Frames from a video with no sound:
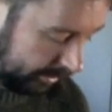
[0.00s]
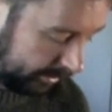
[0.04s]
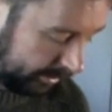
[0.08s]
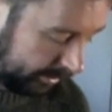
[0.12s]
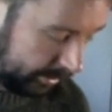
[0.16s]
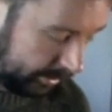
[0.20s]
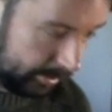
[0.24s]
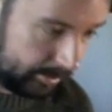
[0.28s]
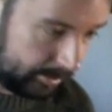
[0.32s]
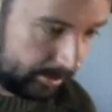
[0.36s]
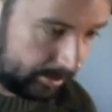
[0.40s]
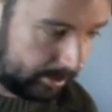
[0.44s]

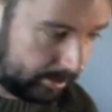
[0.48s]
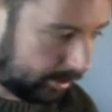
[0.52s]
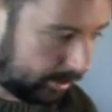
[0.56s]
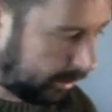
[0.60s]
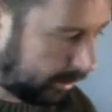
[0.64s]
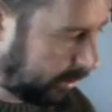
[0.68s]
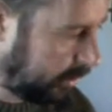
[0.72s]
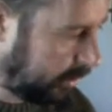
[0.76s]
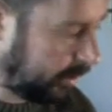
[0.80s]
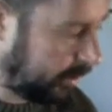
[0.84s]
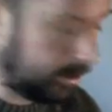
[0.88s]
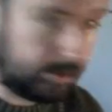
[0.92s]
that,
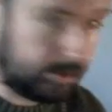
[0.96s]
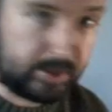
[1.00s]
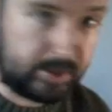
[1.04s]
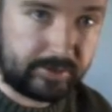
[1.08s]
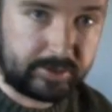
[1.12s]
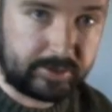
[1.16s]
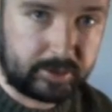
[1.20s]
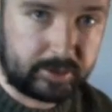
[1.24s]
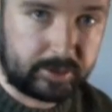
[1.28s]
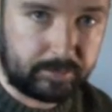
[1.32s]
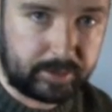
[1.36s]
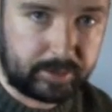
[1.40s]
you'll have
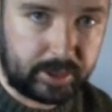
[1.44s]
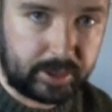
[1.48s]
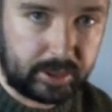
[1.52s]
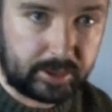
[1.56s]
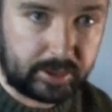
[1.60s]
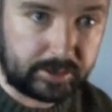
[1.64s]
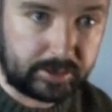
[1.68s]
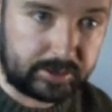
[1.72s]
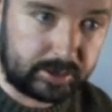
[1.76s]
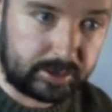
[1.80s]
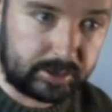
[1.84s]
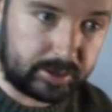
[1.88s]
some cards
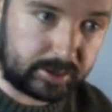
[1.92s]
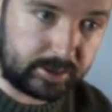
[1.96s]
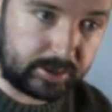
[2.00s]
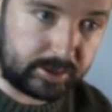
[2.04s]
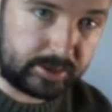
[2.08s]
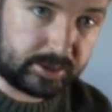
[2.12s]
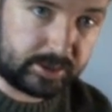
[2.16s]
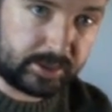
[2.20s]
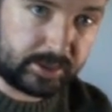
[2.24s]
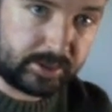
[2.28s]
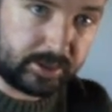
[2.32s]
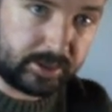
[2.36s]
that are
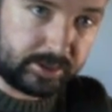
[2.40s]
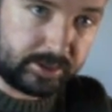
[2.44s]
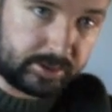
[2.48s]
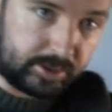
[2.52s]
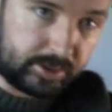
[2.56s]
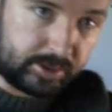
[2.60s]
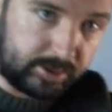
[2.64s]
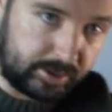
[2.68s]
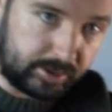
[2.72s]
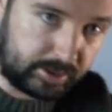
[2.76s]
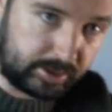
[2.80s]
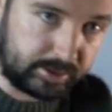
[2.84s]
continually
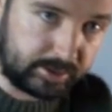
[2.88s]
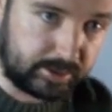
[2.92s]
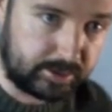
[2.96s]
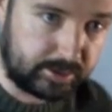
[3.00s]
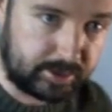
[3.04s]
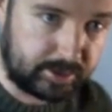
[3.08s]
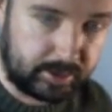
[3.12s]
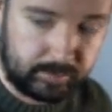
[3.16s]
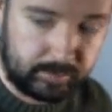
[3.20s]
turning in the same